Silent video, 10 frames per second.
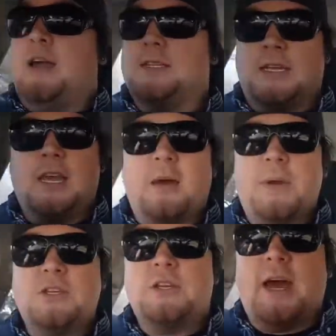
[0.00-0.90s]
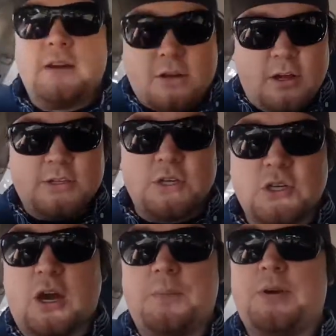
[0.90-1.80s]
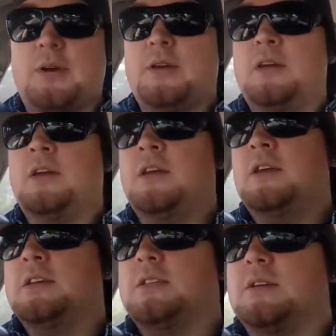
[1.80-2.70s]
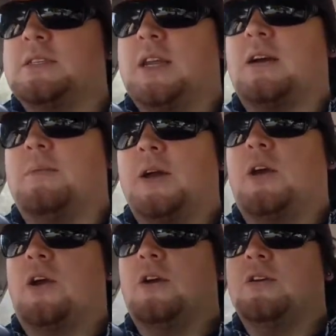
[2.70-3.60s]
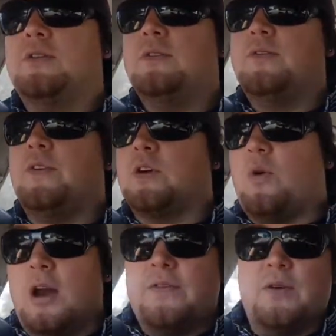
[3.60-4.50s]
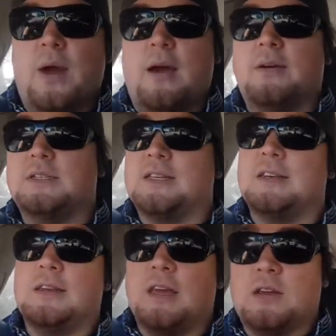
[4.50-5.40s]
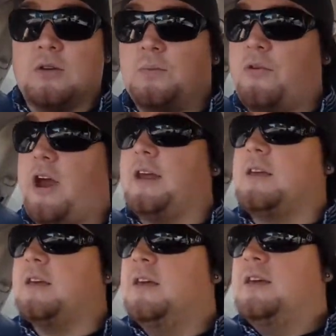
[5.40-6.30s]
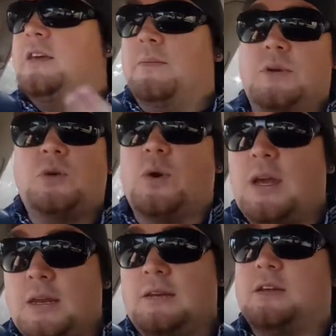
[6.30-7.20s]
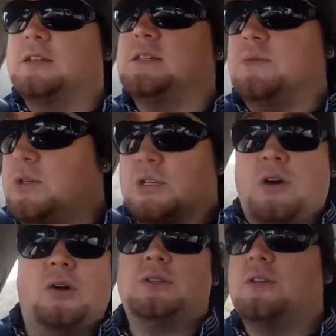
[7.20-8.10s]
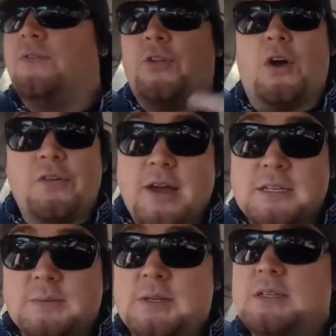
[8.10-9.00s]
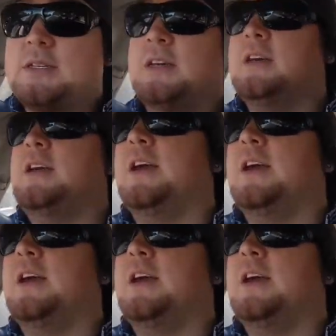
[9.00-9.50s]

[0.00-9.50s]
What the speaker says: As I think I mentioned, I had to close the shop, so I was stuck on my own for quite a few hours. I didn't get a good break in between because it was just constant flow of customers.